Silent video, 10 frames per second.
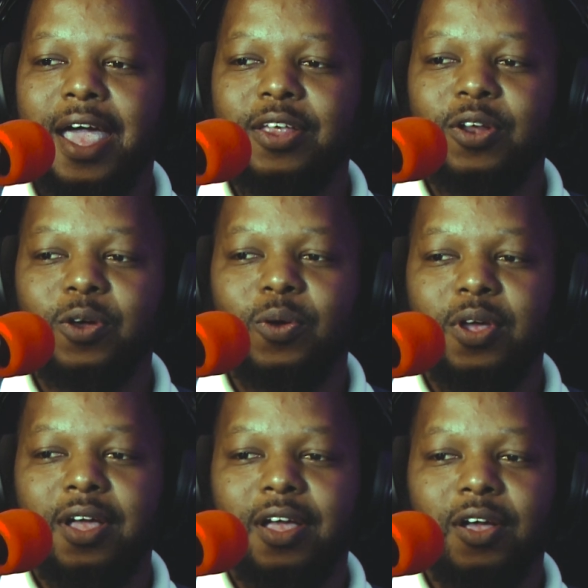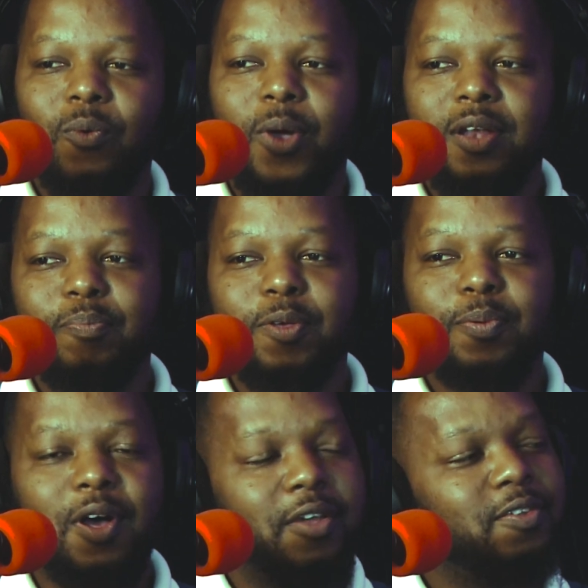And you know, when
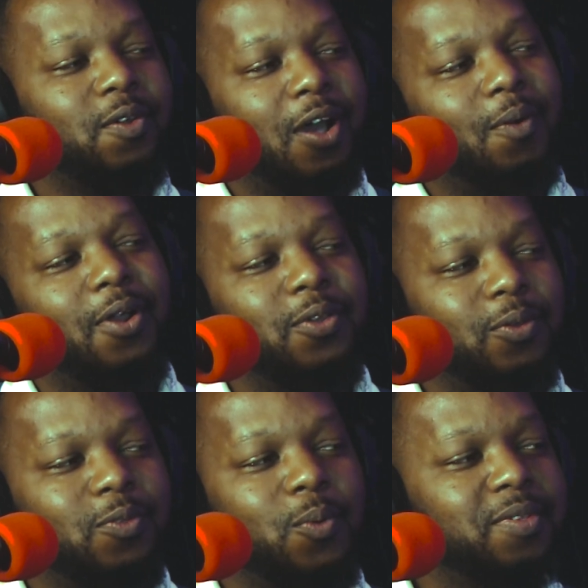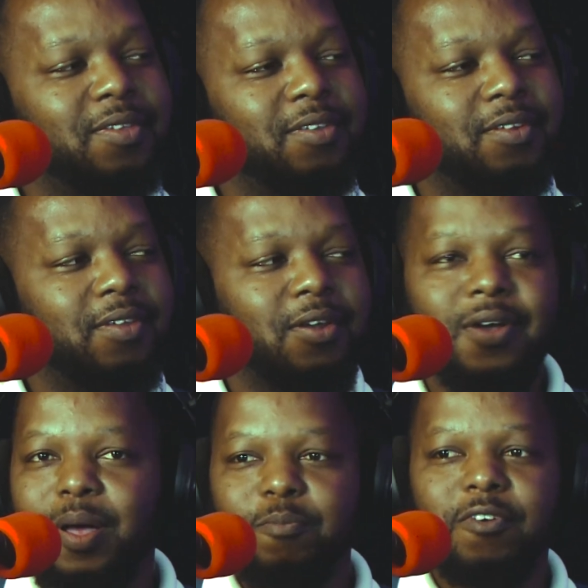people ask you, how are you? It's always easy to say, no,
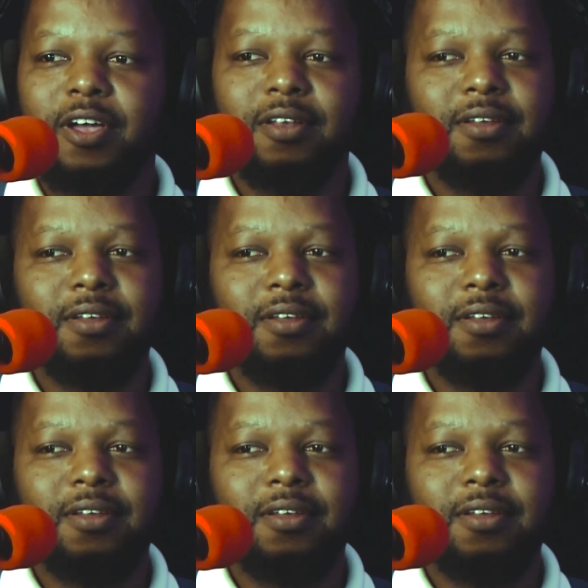I'm fine.